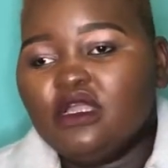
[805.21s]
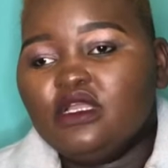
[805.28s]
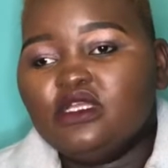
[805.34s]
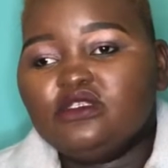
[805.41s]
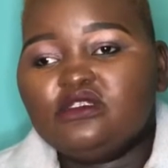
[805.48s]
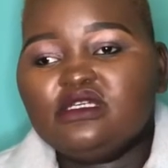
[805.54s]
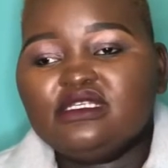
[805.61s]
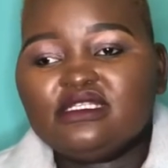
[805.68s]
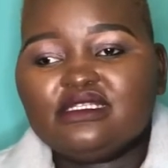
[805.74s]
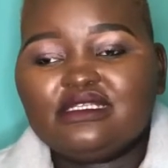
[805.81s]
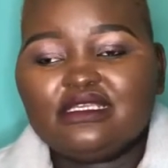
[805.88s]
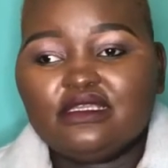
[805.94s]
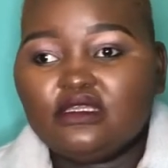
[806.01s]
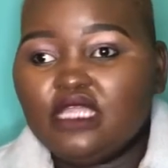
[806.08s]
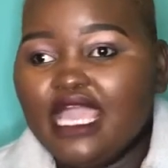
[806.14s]
Just
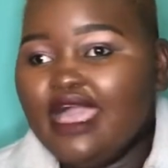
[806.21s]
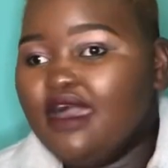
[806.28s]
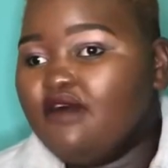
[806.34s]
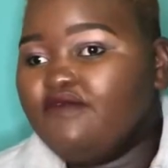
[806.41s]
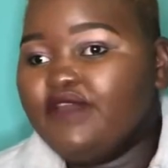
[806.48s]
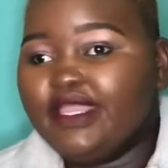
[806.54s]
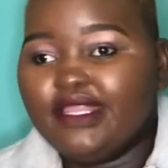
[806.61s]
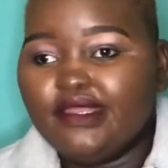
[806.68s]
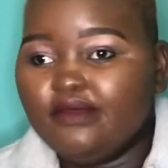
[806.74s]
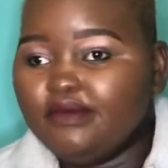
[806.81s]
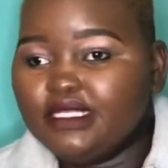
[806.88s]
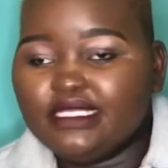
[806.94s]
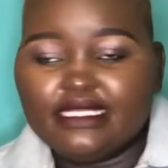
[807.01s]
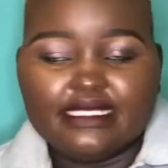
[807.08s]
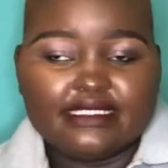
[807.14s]
have a
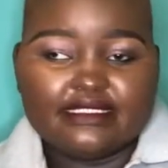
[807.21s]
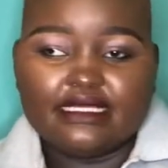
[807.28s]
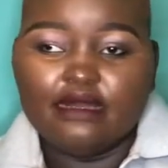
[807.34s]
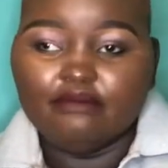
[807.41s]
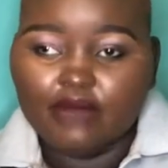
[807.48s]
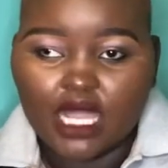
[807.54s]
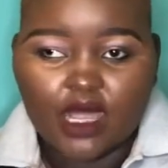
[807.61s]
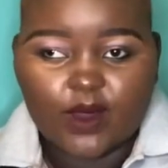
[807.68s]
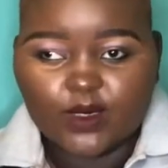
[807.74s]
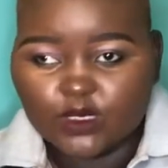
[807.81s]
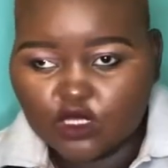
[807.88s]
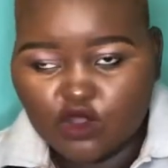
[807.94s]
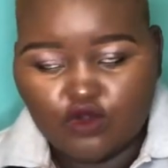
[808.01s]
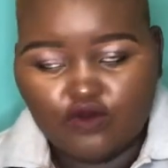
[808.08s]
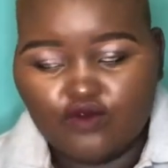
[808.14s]
limitless amount
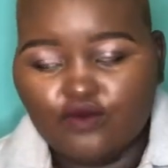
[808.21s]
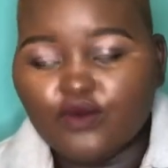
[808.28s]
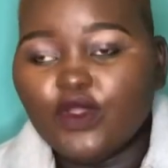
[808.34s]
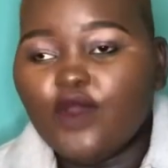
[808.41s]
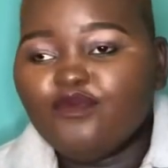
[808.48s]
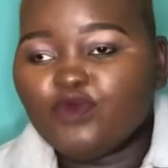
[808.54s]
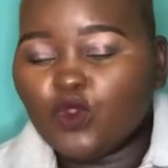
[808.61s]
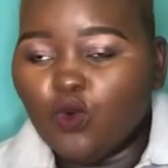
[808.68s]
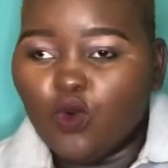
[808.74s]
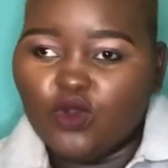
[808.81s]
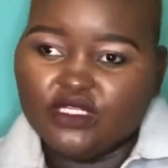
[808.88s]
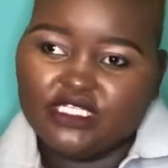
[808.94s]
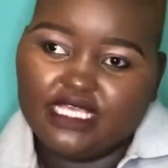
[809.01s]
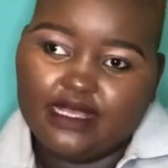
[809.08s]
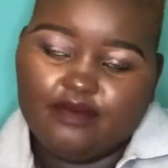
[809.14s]
of
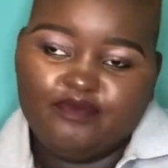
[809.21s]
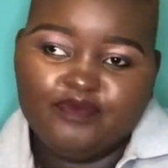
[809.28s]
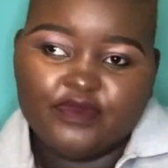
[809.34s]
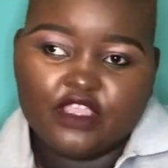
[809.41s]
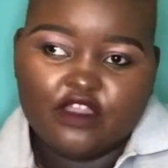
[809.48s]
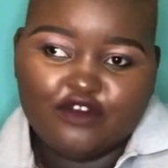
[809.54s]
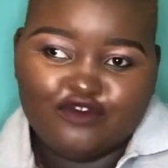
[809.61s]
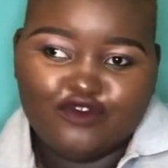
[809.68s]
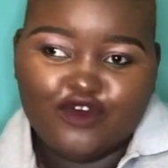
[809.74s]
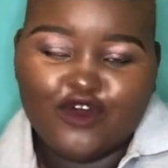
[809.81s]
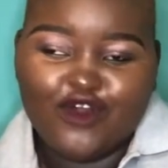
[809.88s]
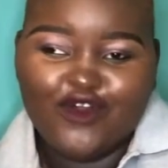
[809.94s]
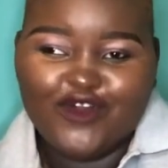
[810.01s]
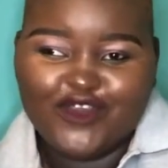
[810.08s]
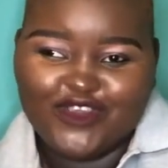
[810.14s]
water
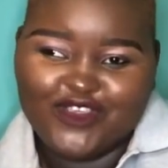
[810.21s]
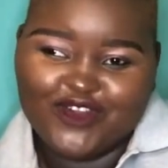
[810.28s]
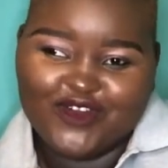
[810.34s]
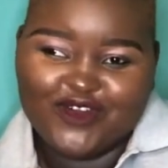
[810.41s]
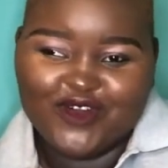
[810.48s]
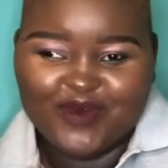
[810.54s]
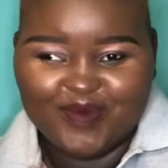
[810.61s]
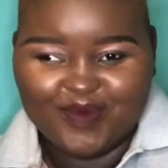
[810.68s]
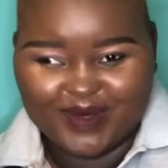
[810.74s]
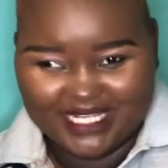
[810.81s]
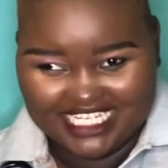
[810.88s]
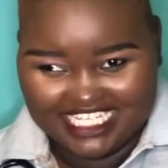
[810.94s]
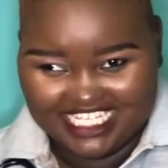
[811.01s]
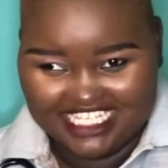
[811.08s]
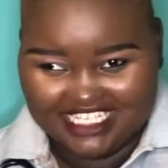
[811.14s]
for your
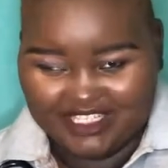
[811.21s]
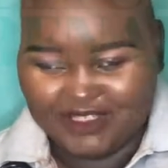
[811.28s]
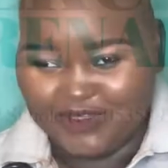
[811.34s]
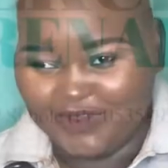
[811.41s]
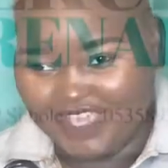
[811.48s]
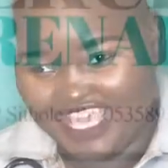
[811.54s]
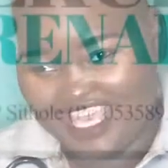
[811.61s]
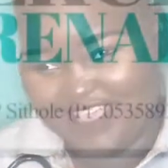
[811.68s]
body. Okay.